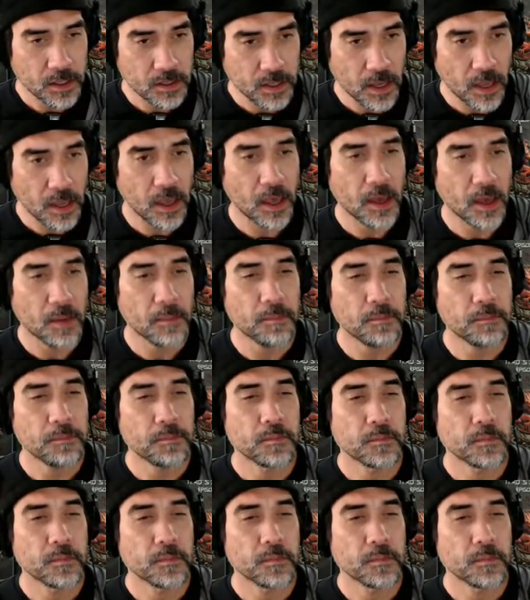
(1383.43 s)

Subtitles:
a.m.